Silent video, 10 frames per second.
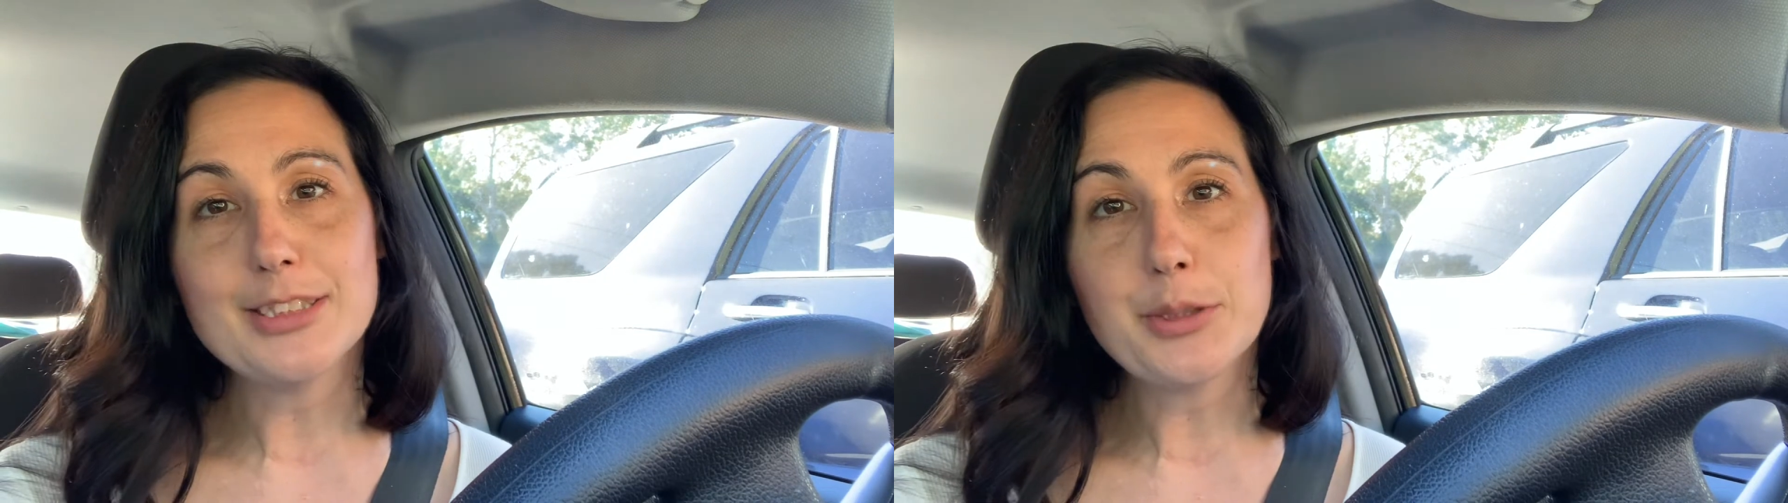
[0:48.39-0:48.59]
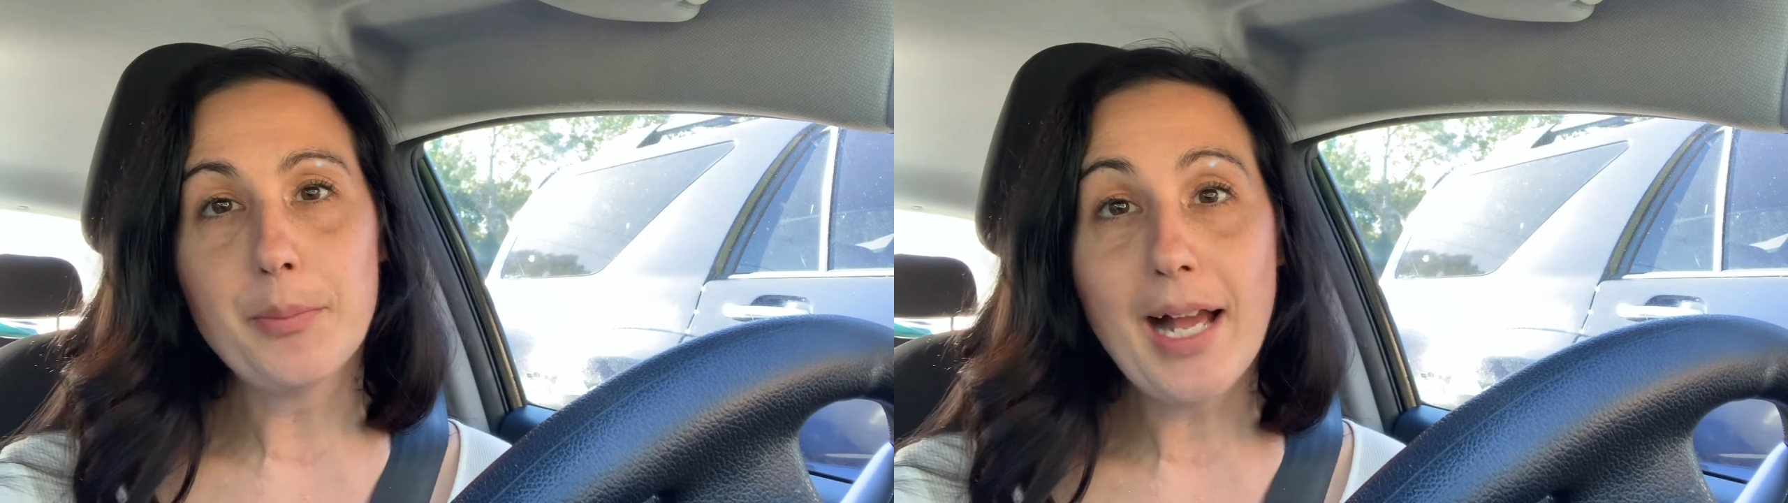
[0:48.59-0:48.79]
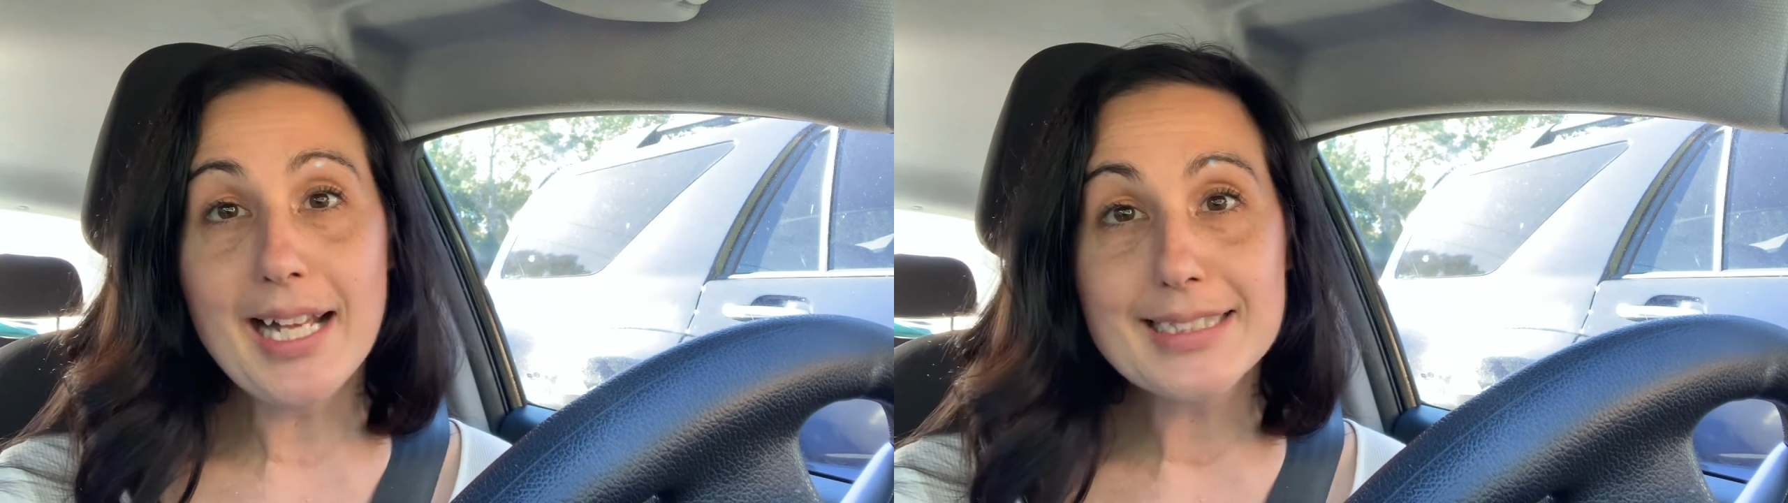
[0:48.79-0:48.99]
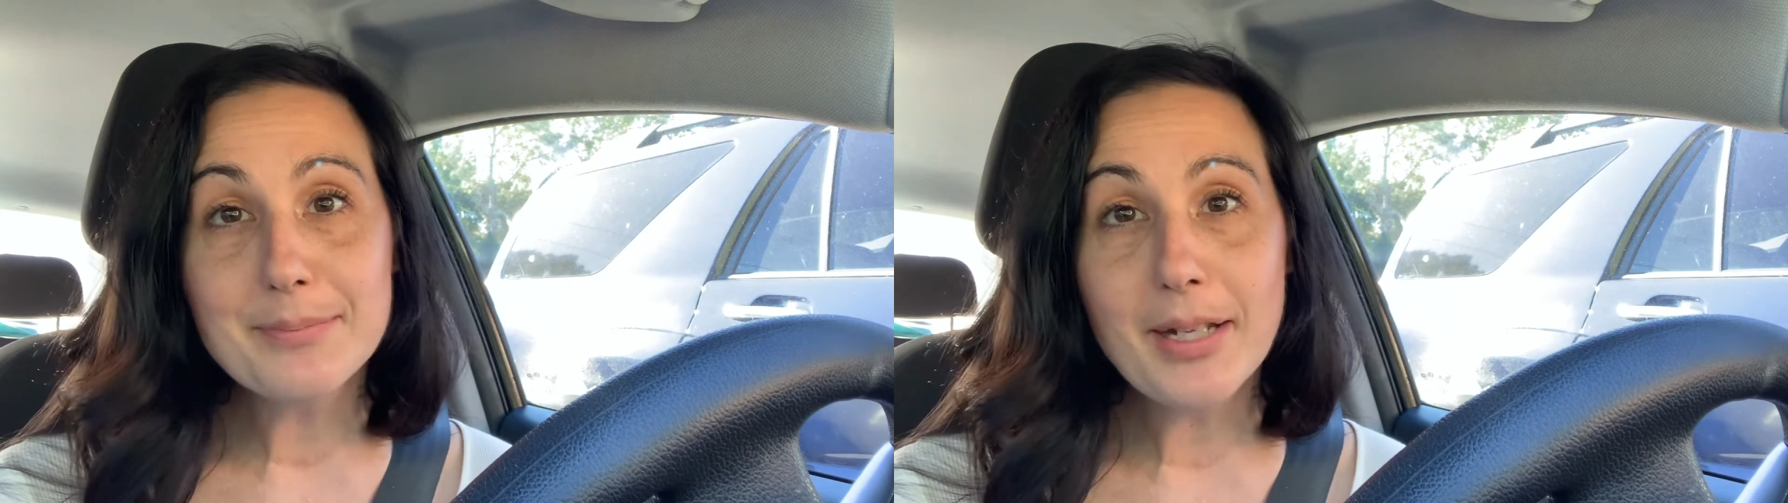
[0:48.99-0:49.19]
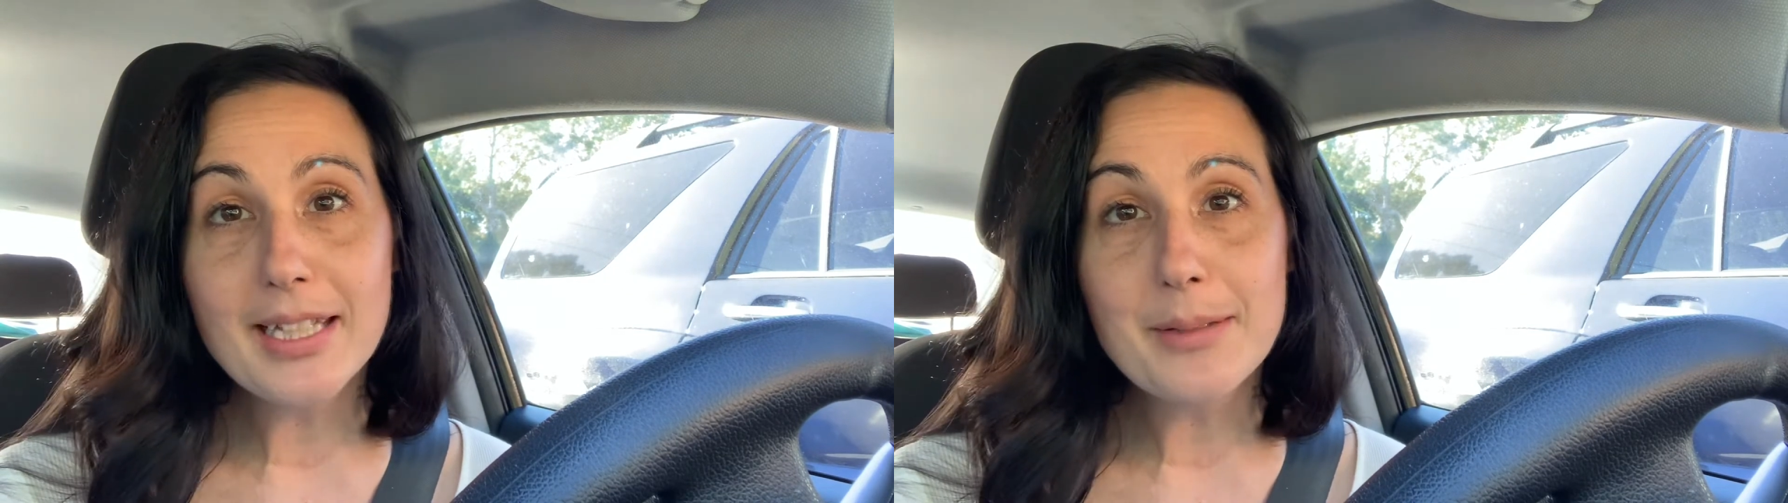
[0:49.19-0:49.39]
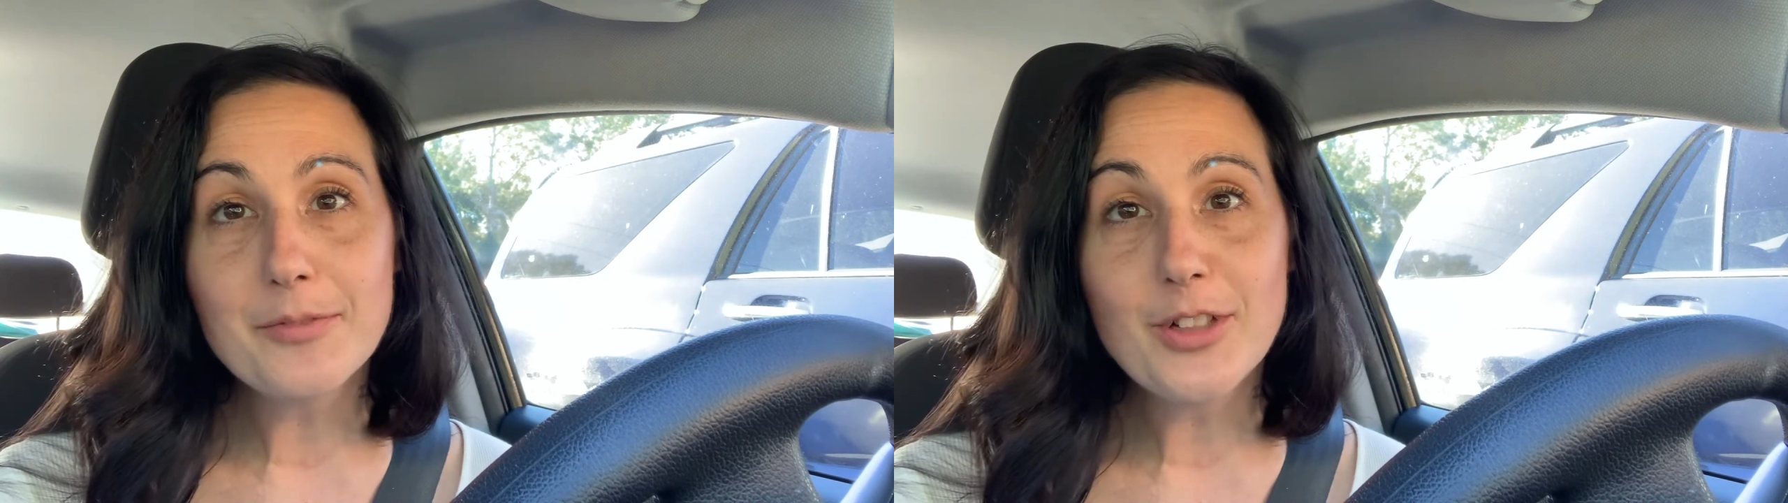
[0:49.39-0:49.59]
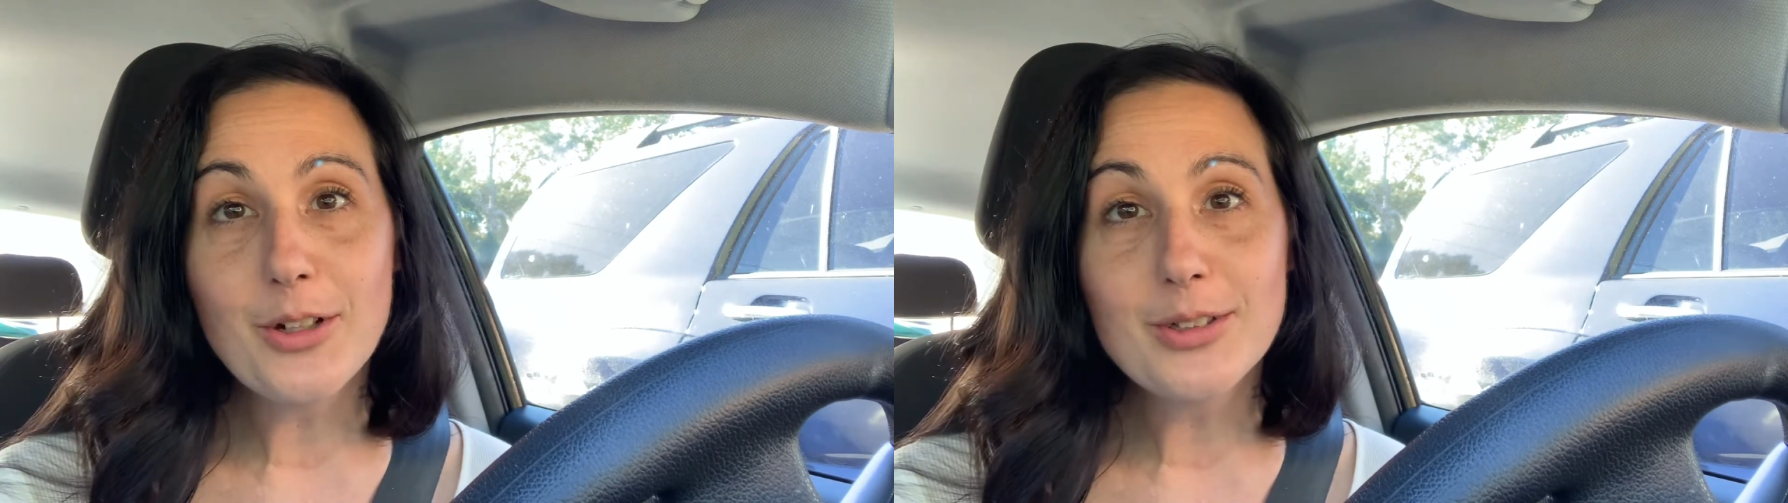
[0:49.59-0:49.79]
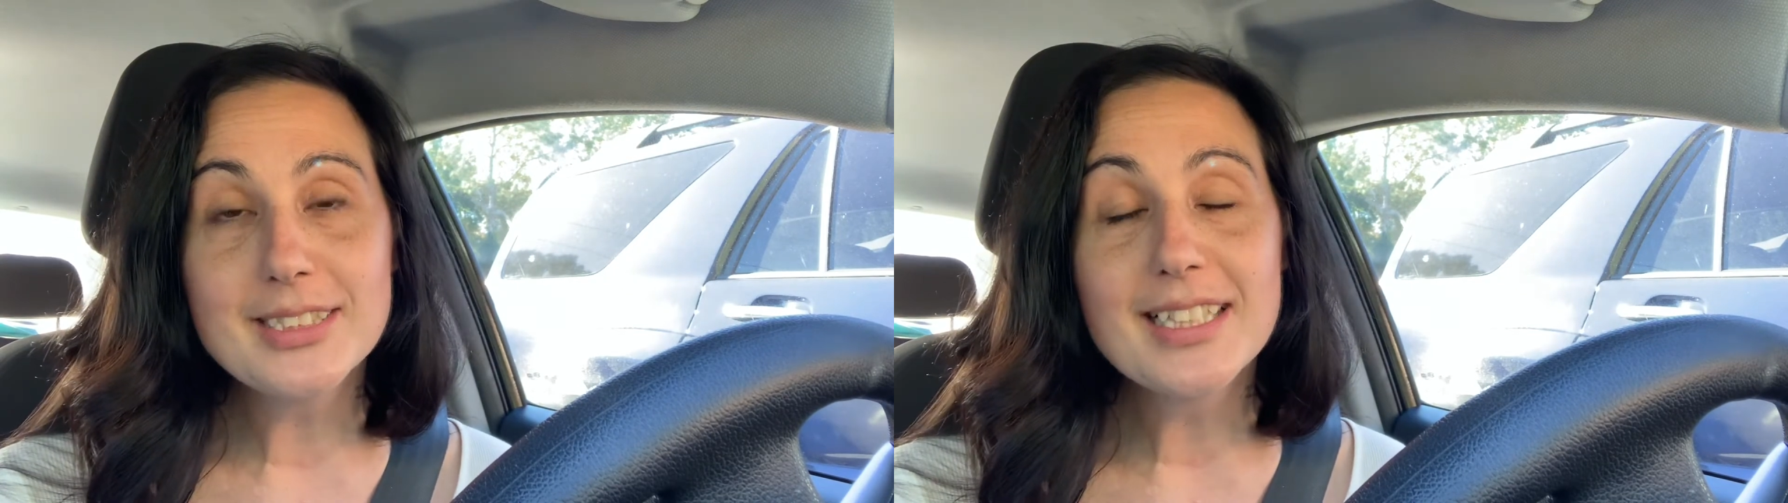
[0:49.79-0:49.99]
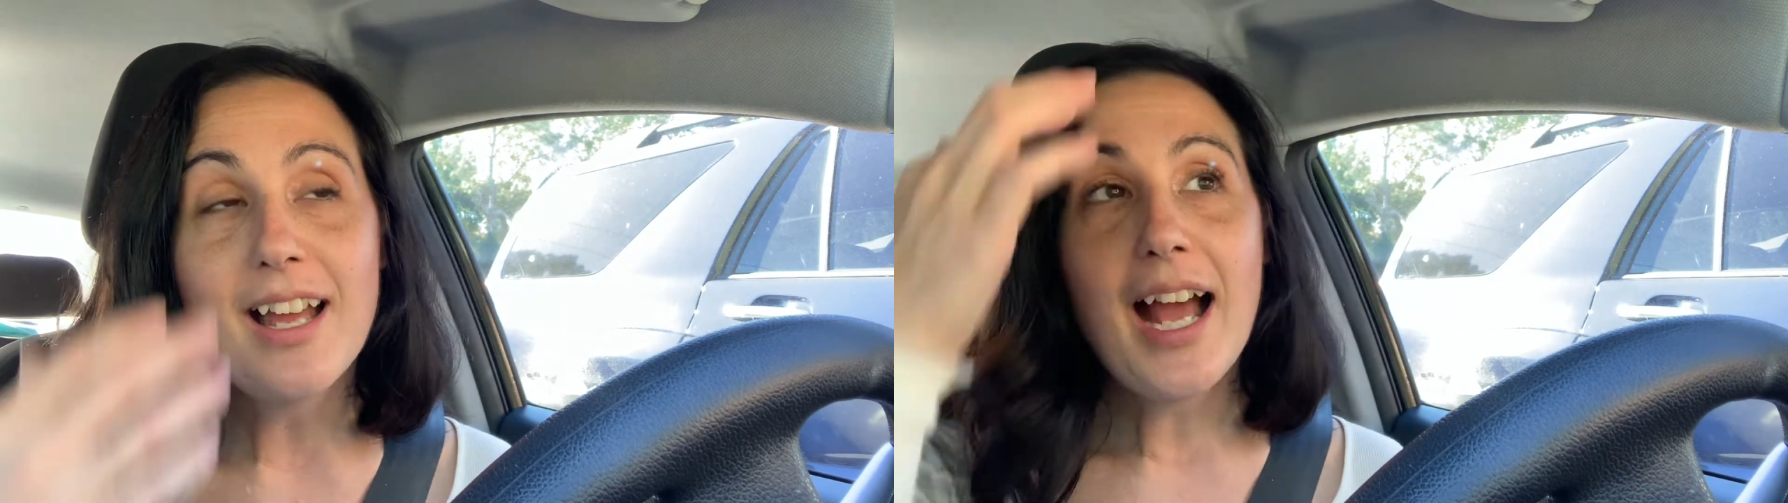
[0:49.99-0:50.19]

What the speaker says: surpassed my lymph nodes,